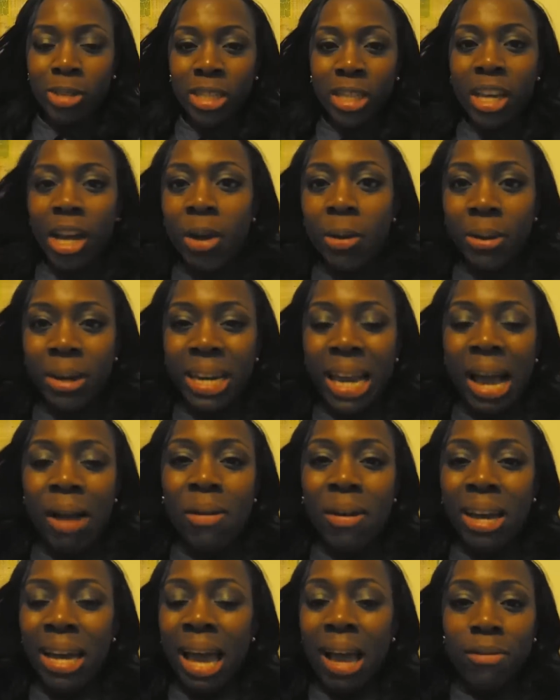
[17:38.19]
to go, and now
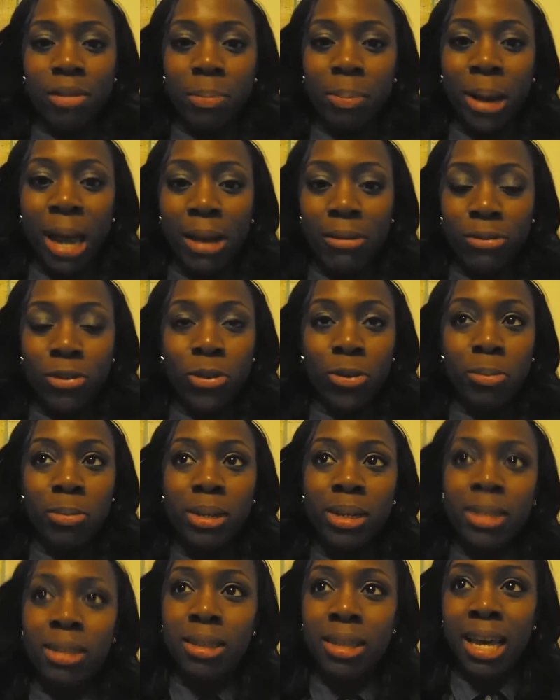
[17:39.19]
I have a platform
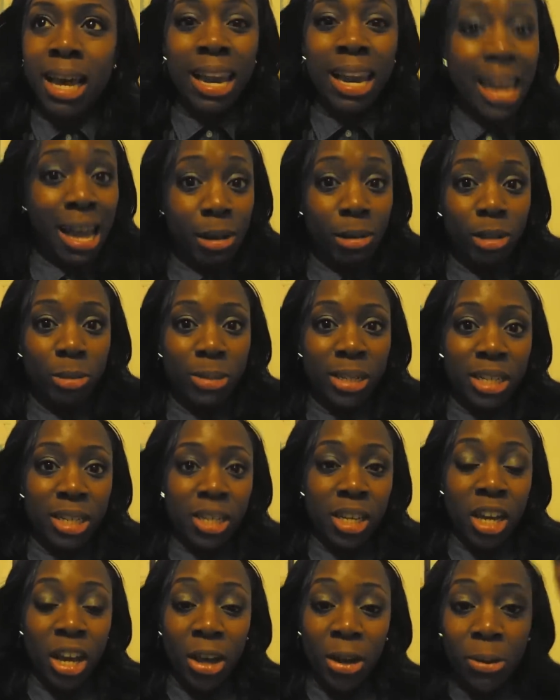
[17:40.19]
that allows me to
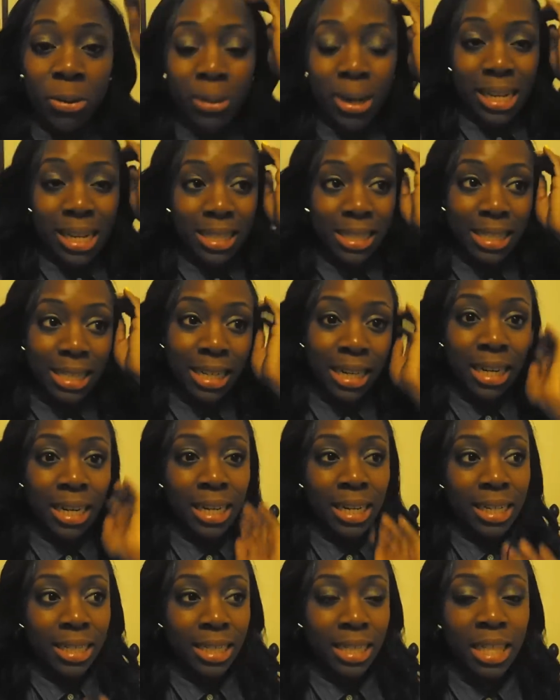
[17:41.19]
go and
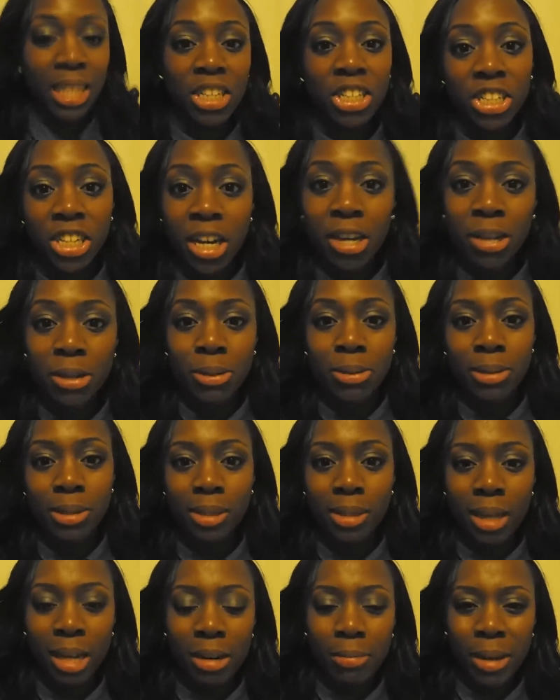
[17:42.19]
see the
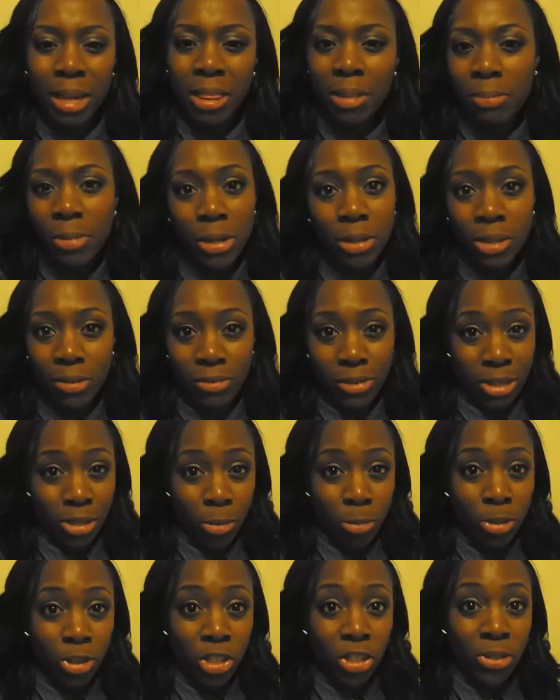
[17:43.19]
shows and make the most of this
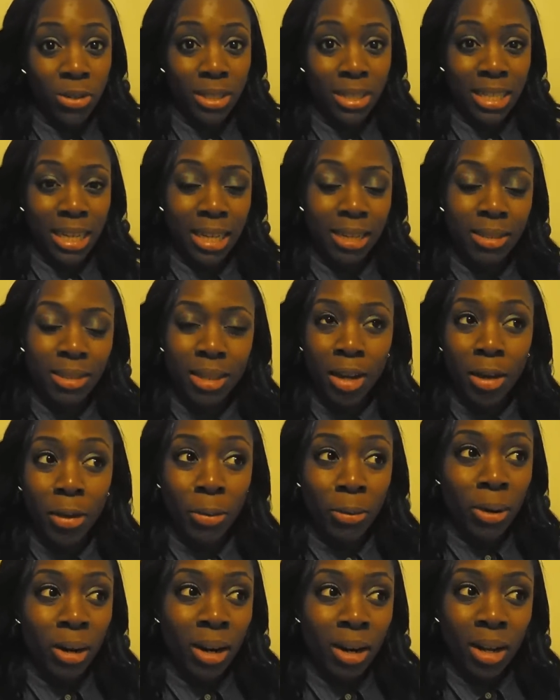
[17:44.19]
opportunity.
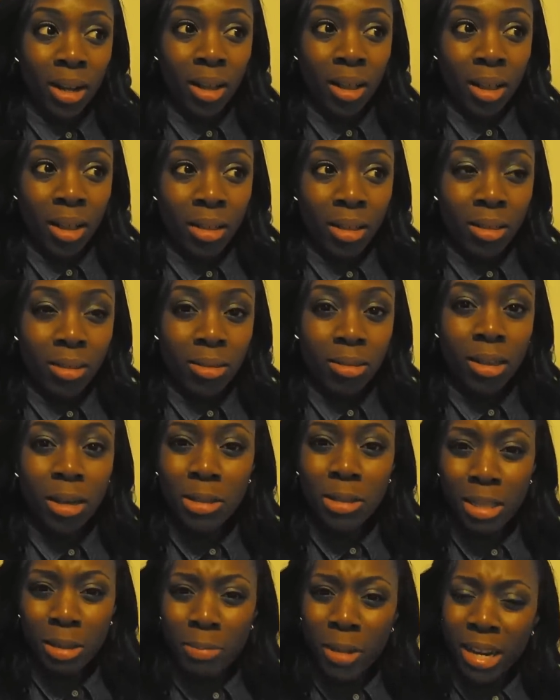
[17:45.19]
So
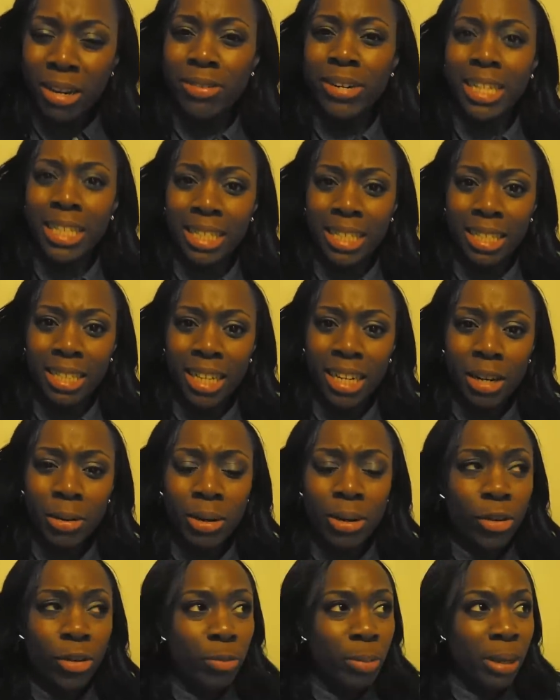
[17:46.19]
those are my reasons. I know a
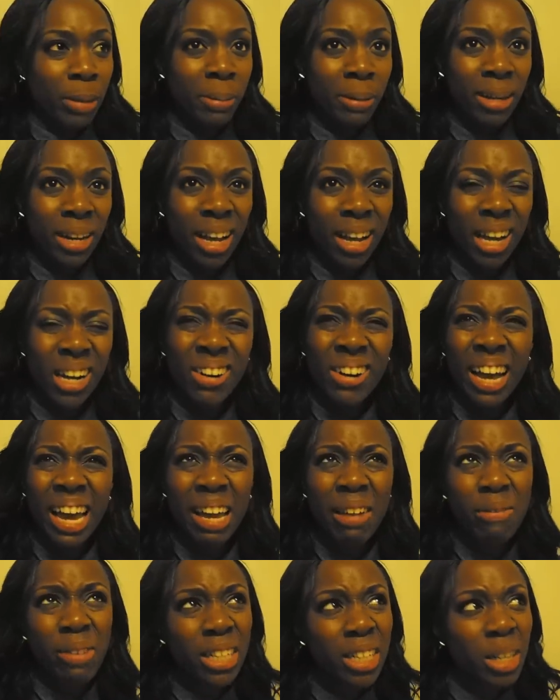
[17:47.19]
lot of people are like, oh, I
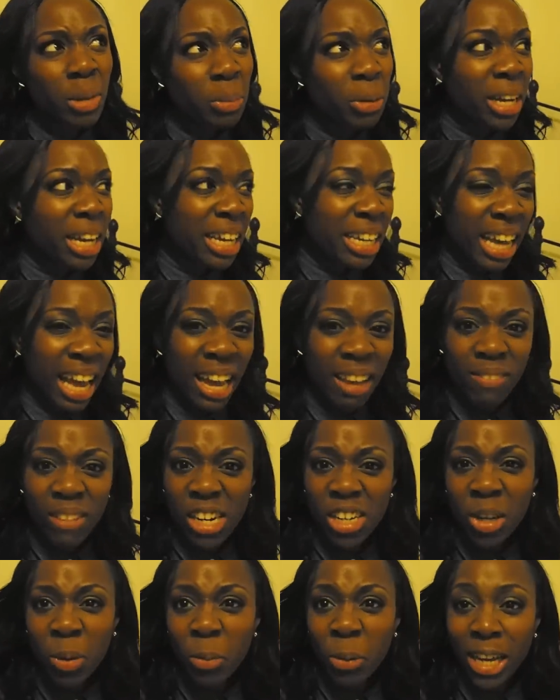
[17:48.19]
hate Fashion Week,
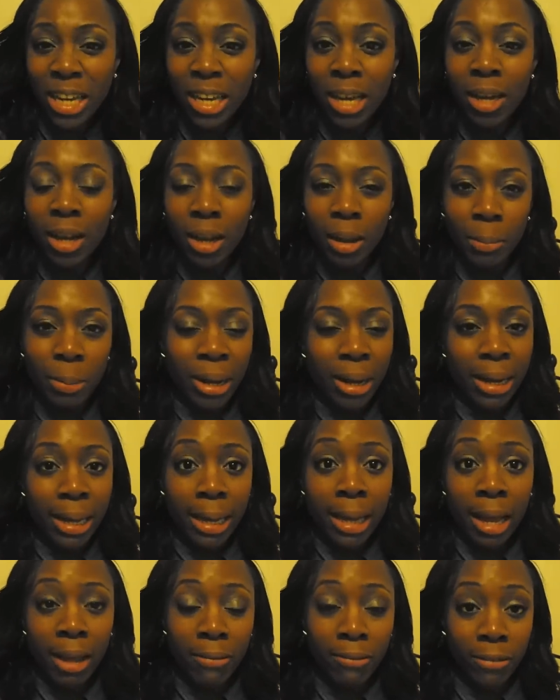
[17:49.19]
but
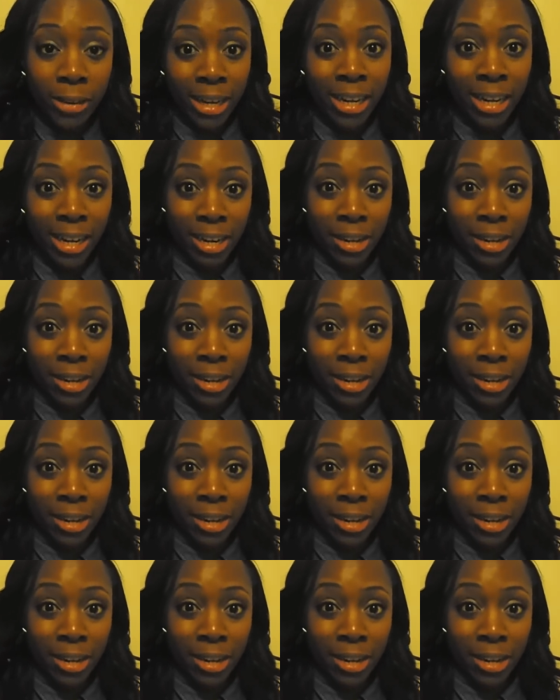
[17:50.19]
I freaking